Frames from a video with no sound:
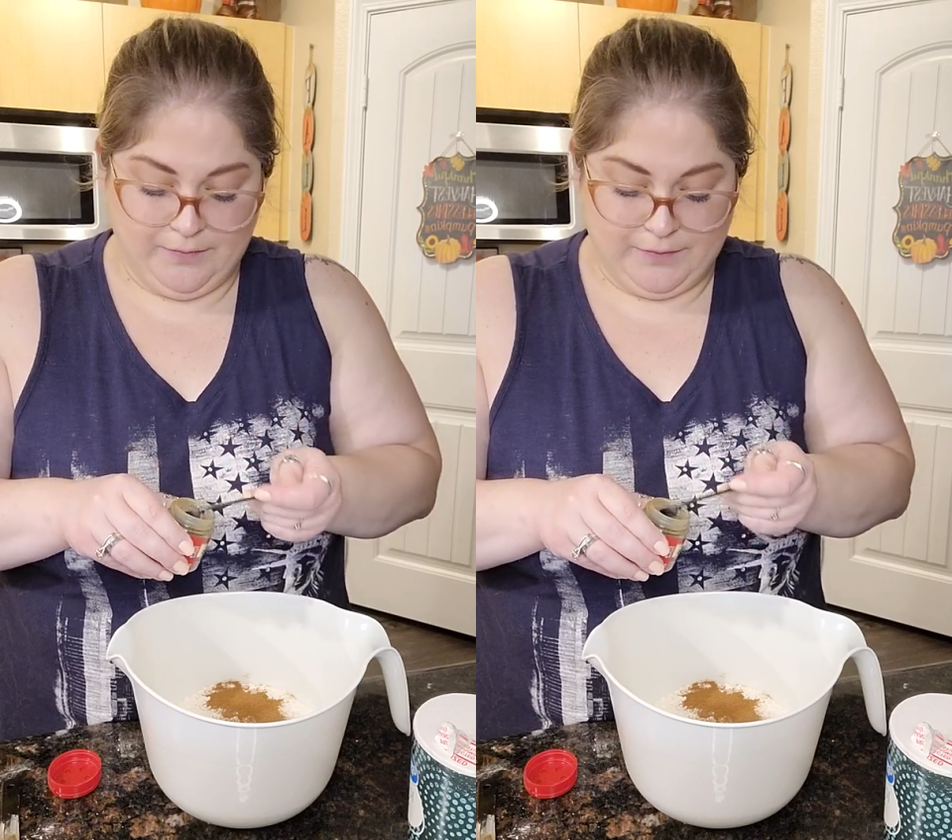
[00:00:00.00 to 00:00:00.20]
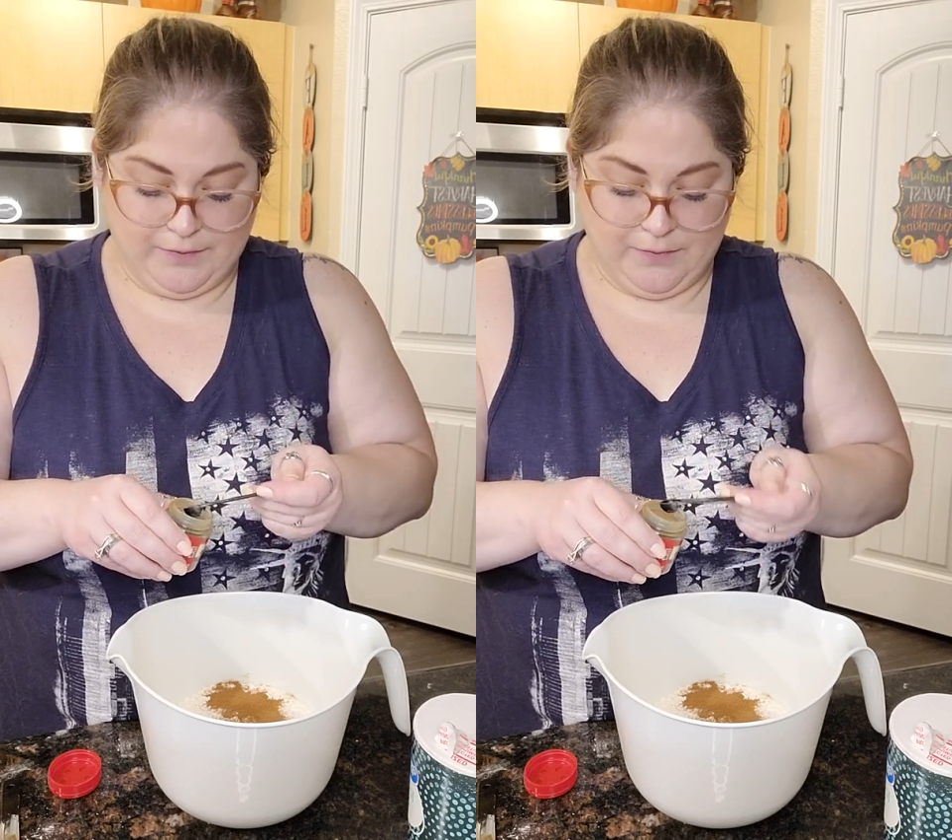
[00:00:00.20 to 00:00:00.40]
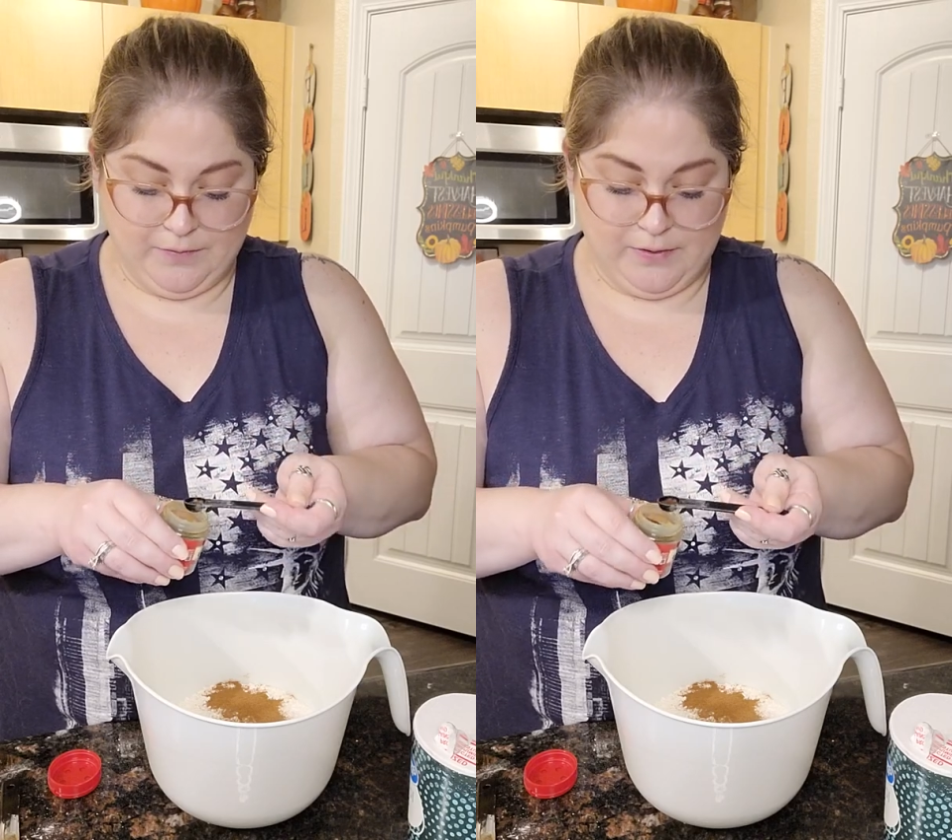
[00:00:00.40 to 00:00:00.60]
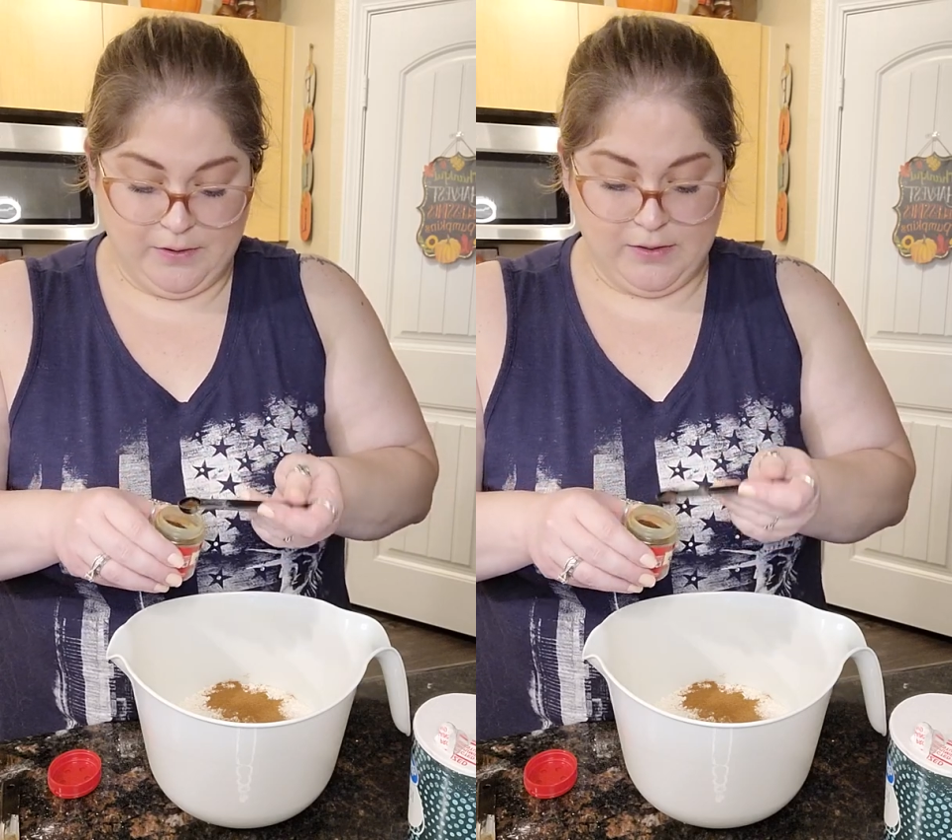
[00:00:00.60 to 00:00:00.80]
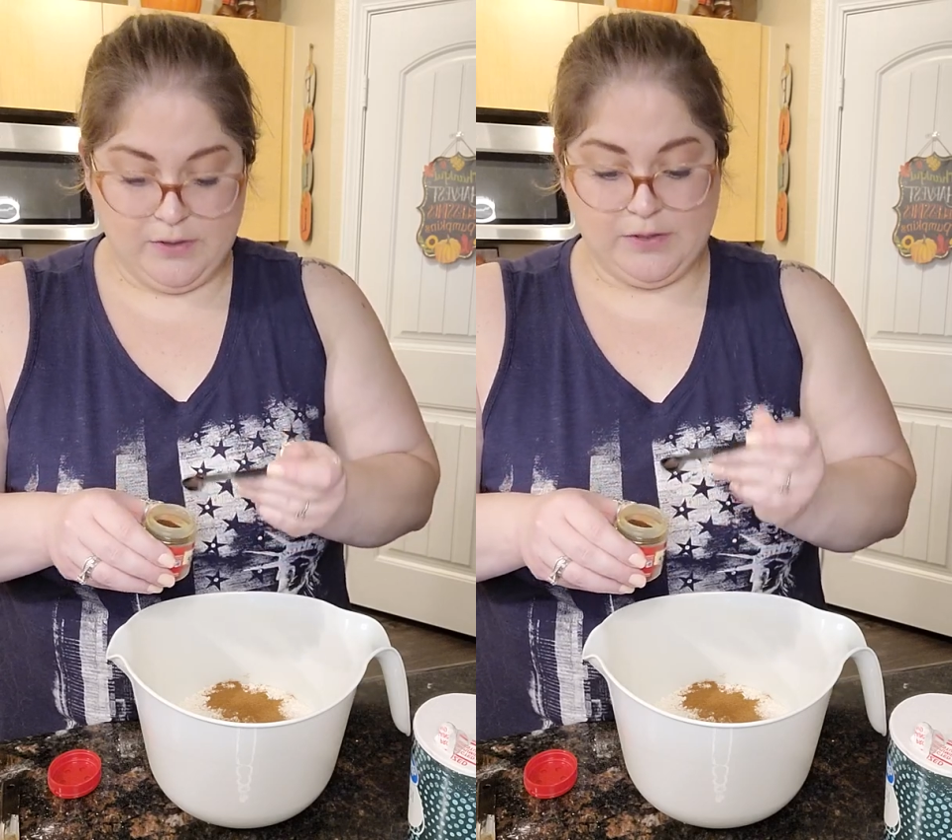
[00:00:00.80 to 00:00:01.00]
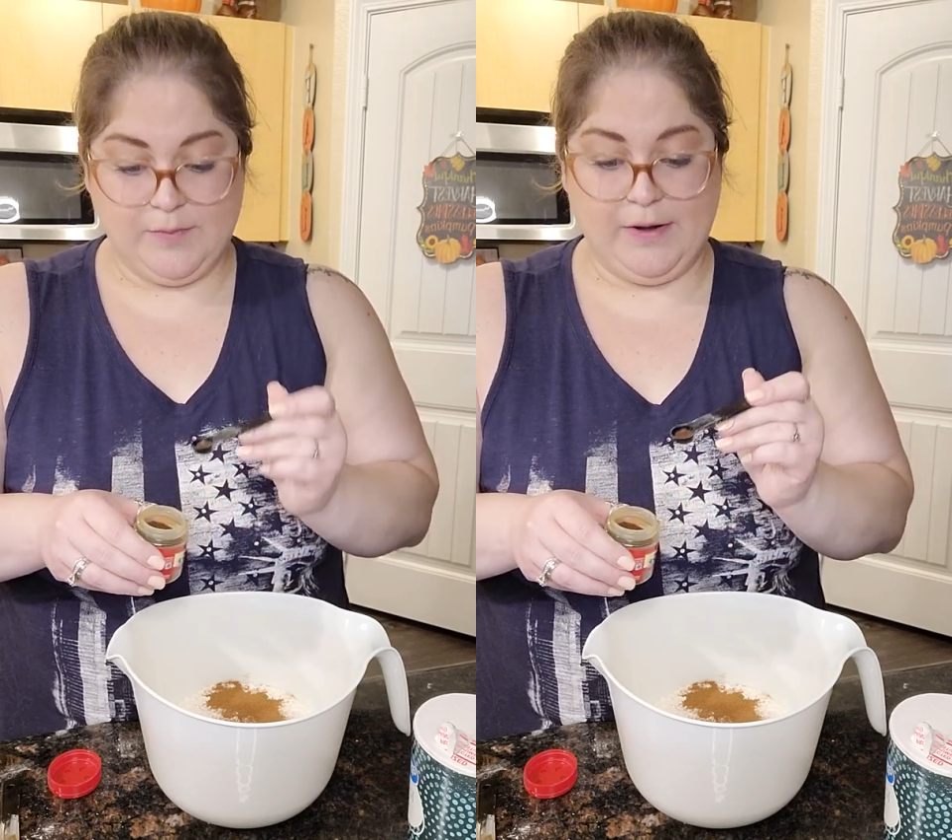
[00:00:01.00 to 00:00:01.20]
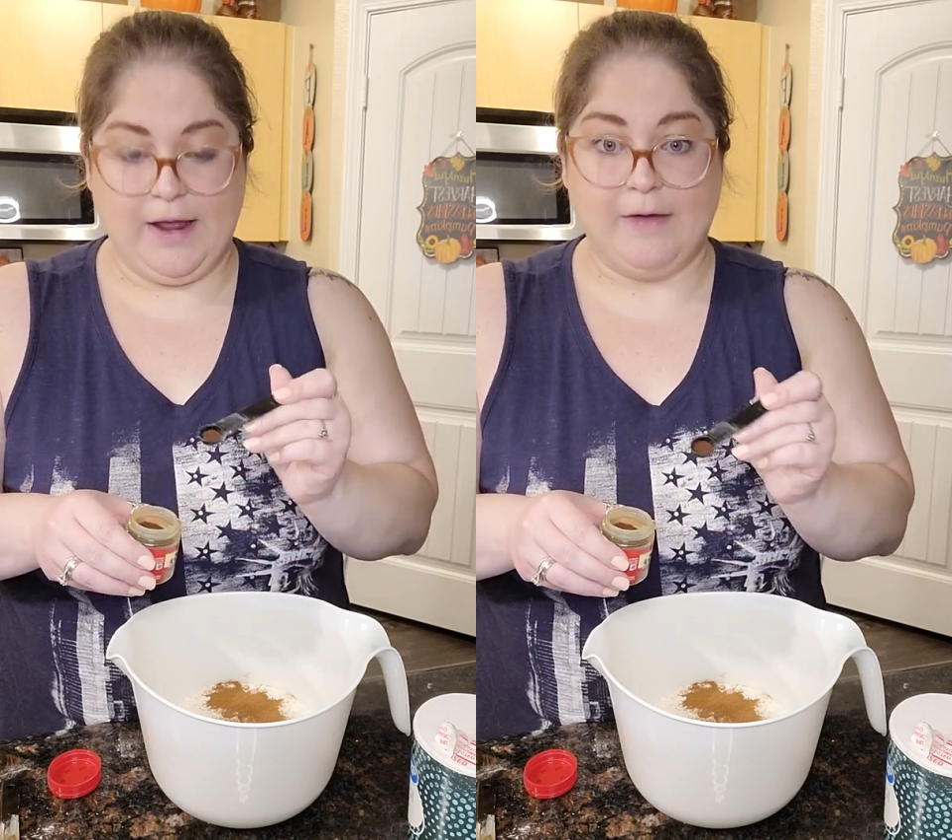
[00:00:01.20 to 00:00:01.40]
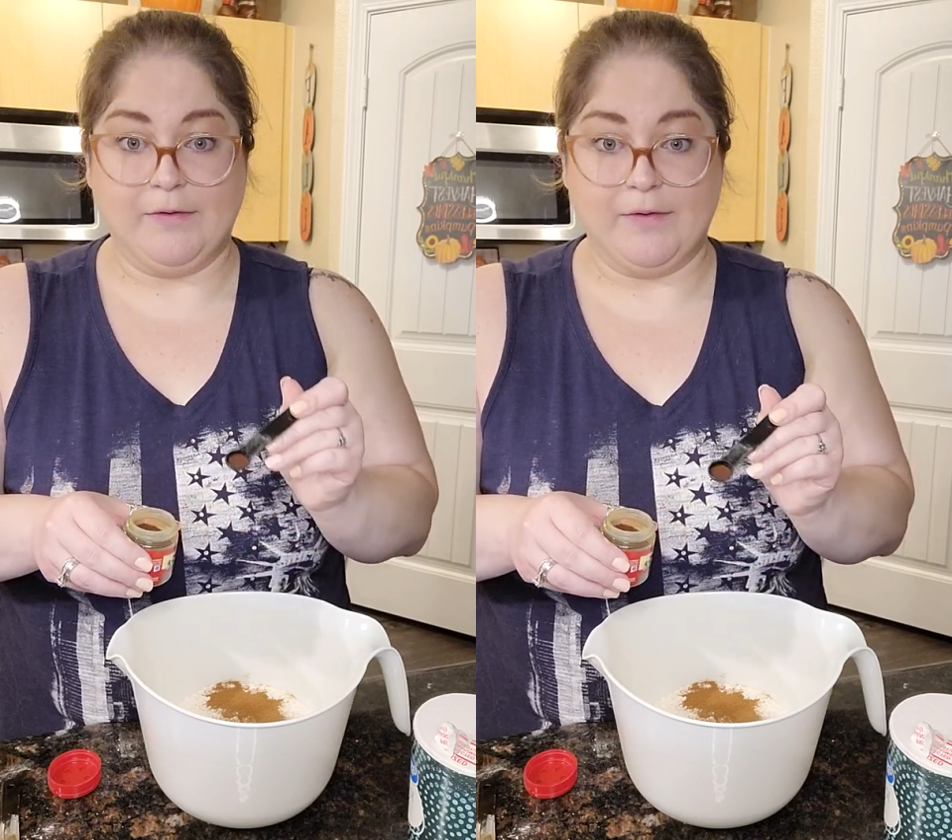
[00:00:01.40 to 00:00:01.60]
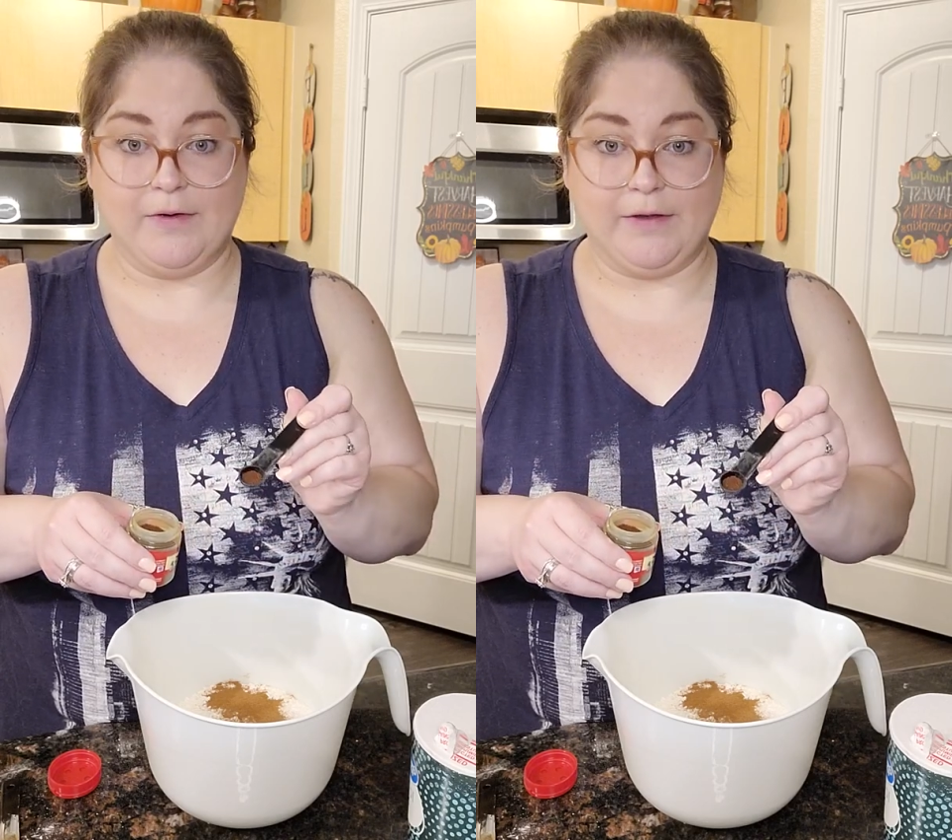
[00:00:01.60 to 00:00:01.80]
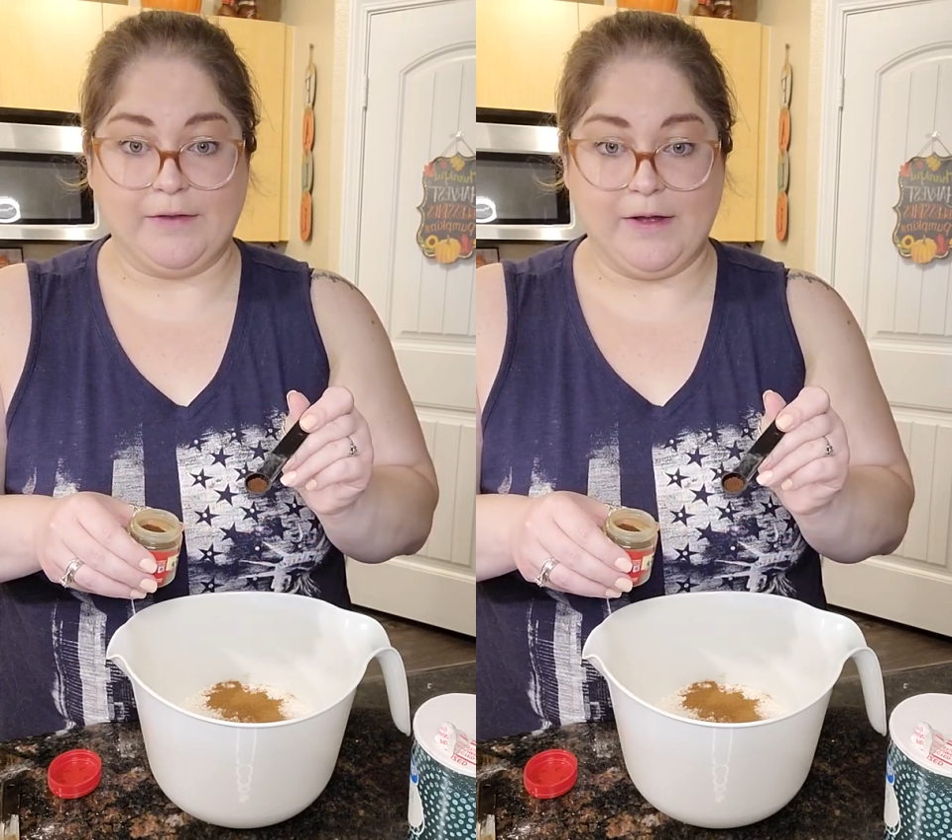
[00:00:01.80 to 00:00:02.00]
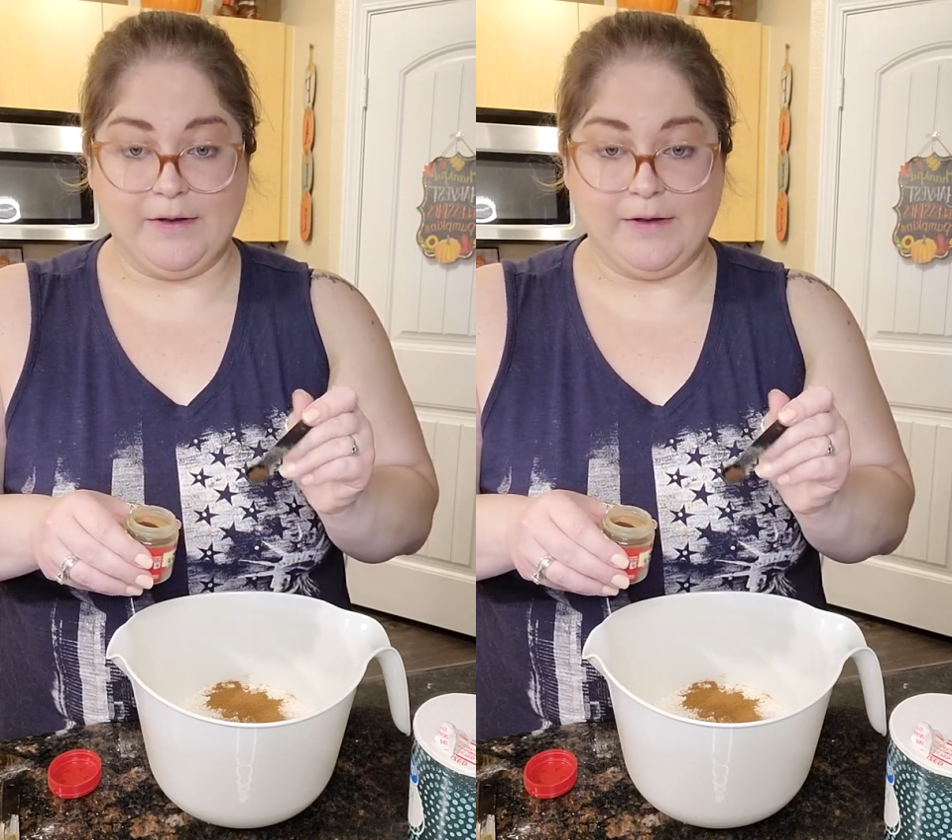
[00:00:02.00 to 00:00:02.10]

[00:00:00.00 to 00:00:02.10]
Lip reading: So it's about 1/2 of it like that.